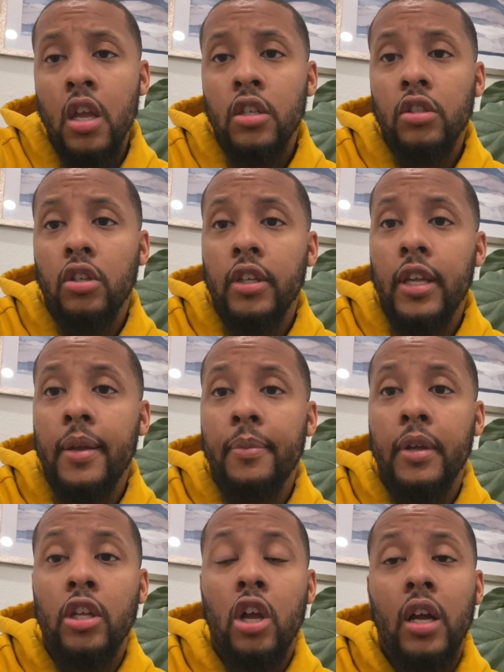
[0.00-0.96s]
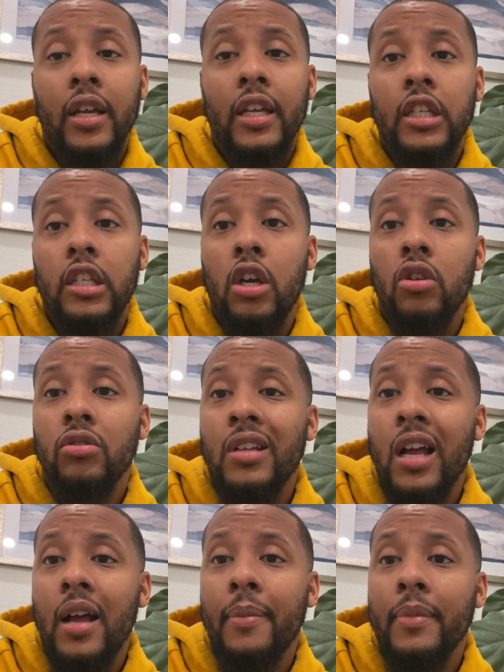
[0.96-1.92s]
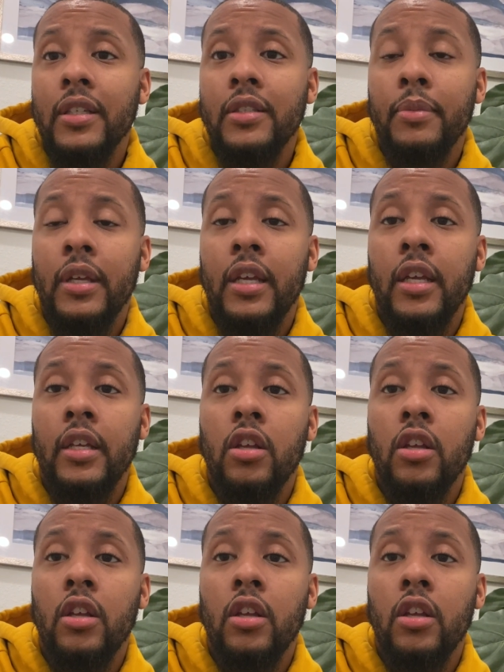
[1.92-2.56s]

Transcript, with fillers: So yeah, man, y'all get those comments, man.